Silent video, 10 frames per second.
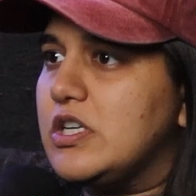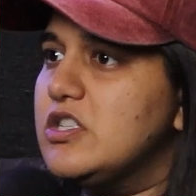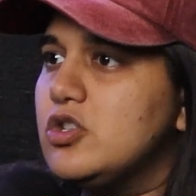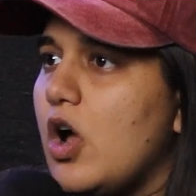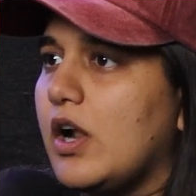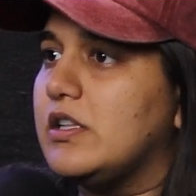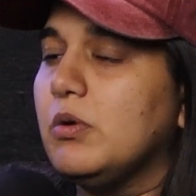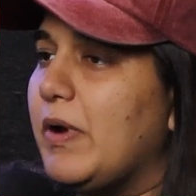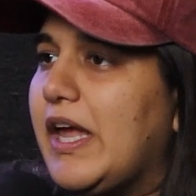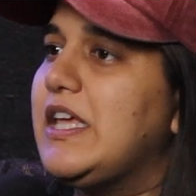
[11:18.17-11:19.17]
He's not. The
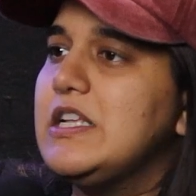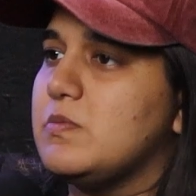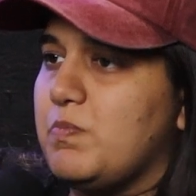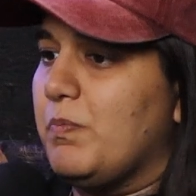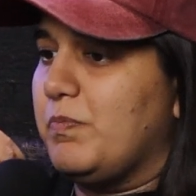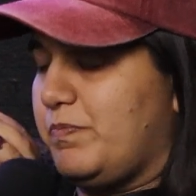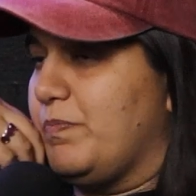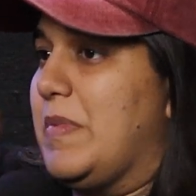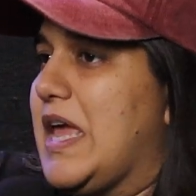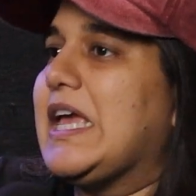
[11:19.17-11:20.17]
way he's
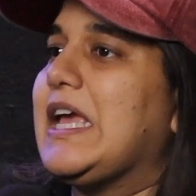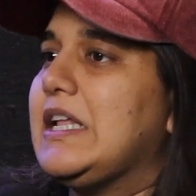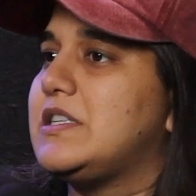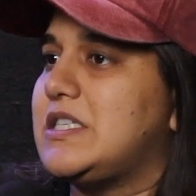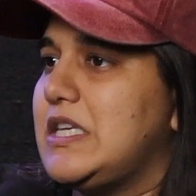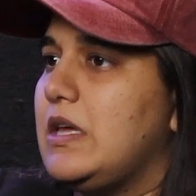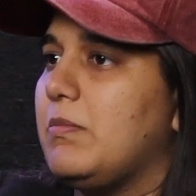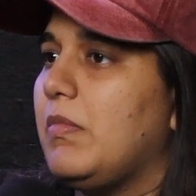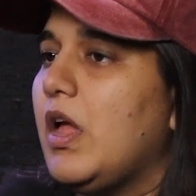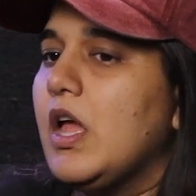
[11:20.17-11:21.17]
making it
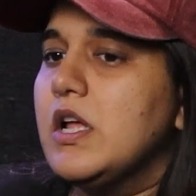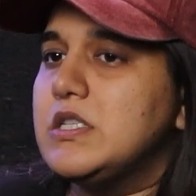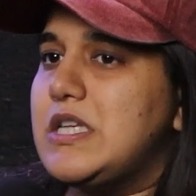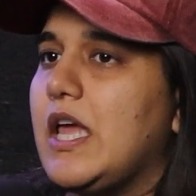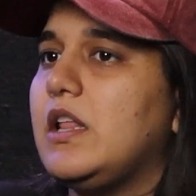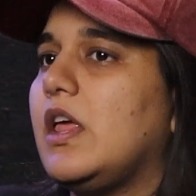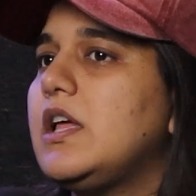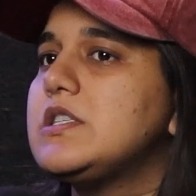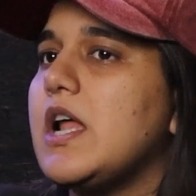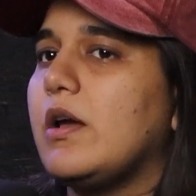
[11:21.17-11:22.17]
seem, saying
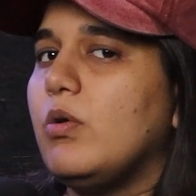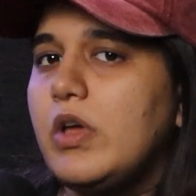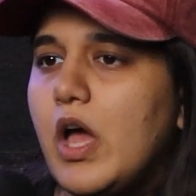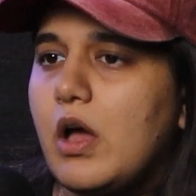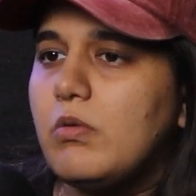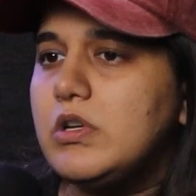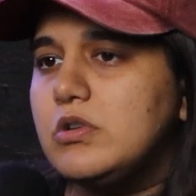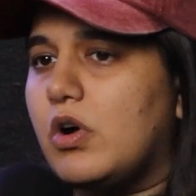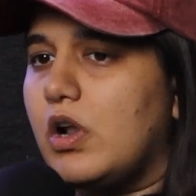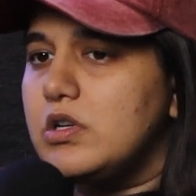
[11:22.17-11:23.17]
things like, "Oh yeah, I went to
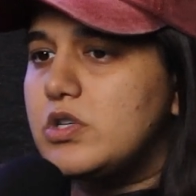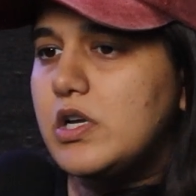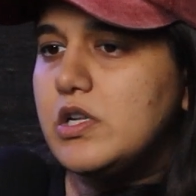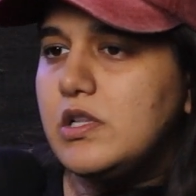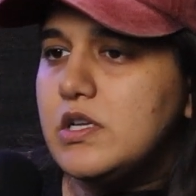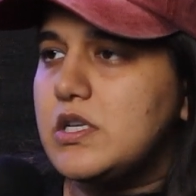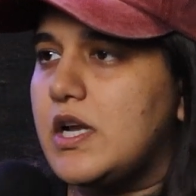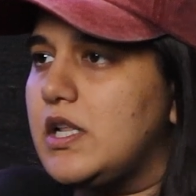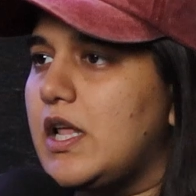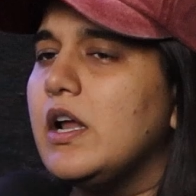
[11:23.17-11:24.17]
college. I did this. I
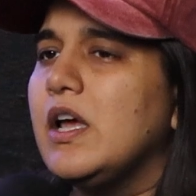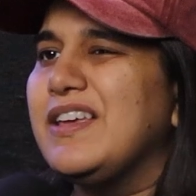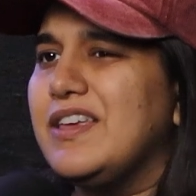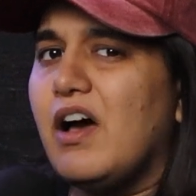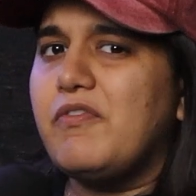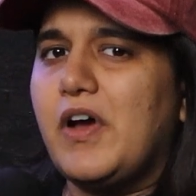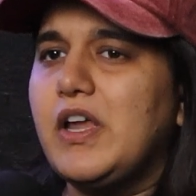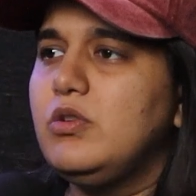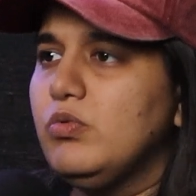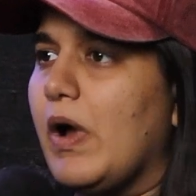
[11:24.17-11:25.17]
did that." Yeah,
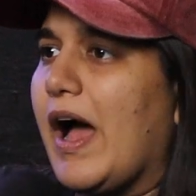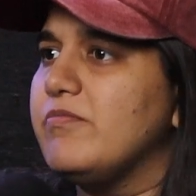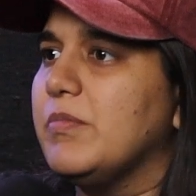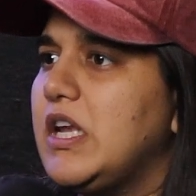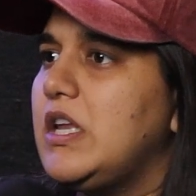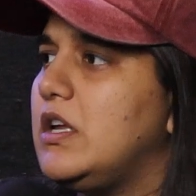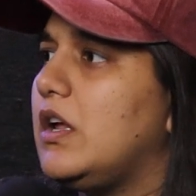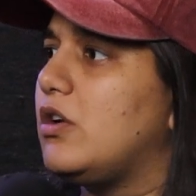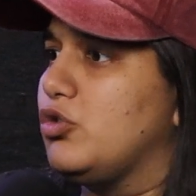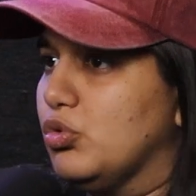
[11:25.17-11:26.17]
fine. You have money
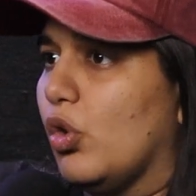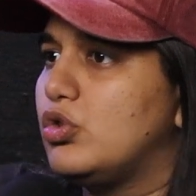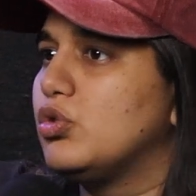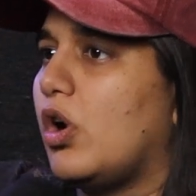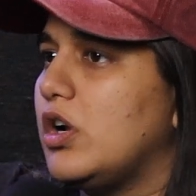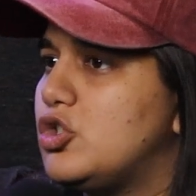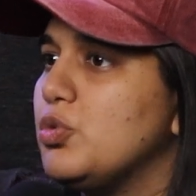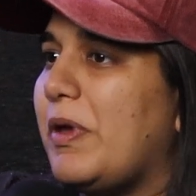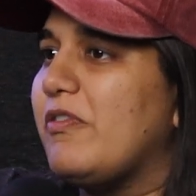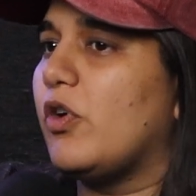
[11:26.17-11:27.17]
to go to college, to
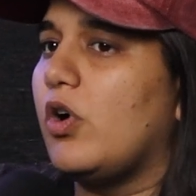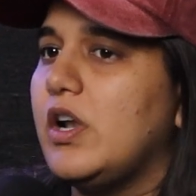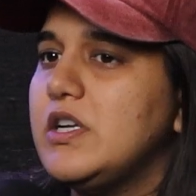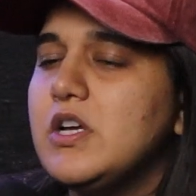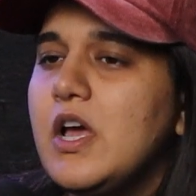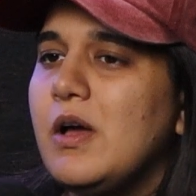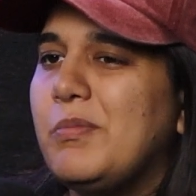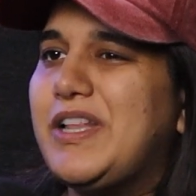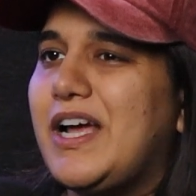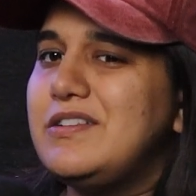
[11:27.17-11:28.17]
pay for college,
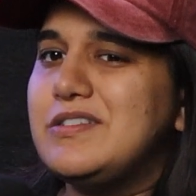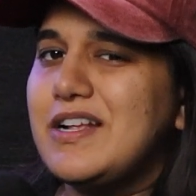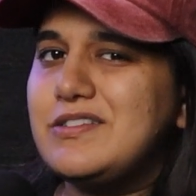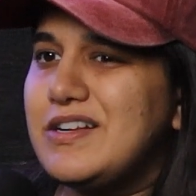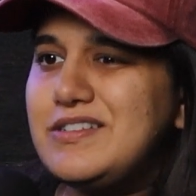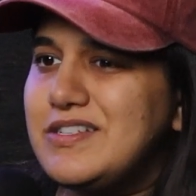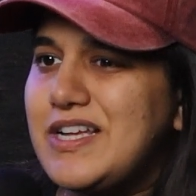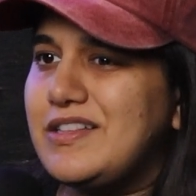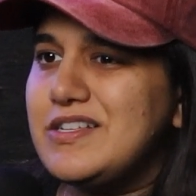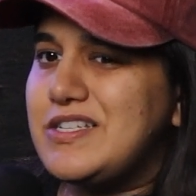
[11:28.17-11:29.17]
but that doesn't
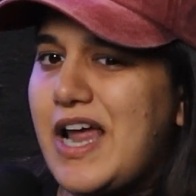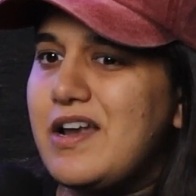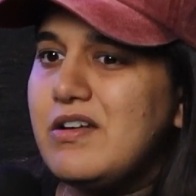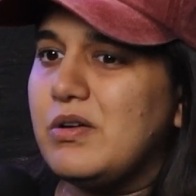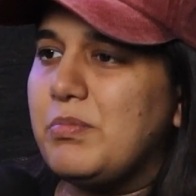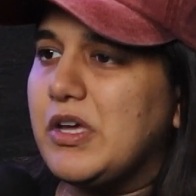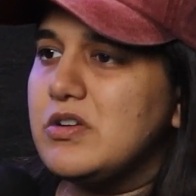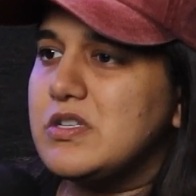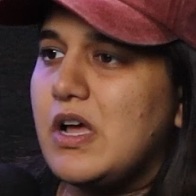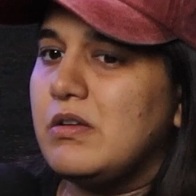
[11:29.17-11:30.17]
set the standard
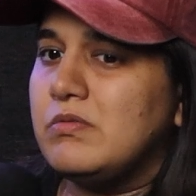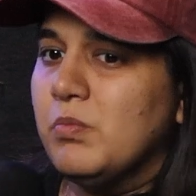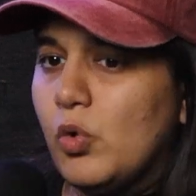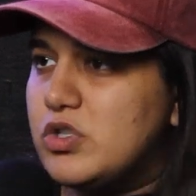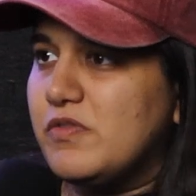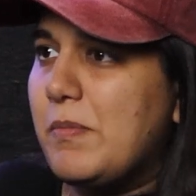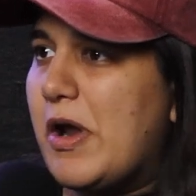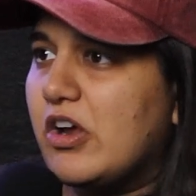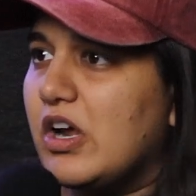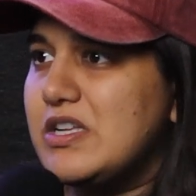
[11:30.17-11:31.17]
because most of
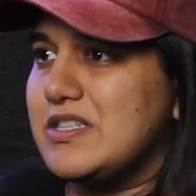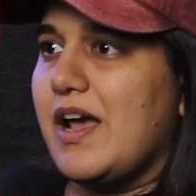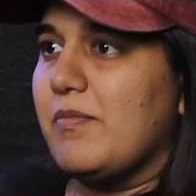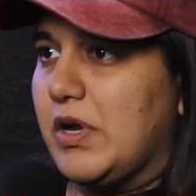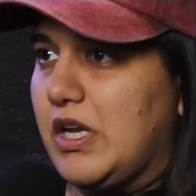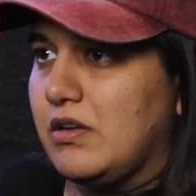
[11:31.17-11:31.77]
America doesn't have money.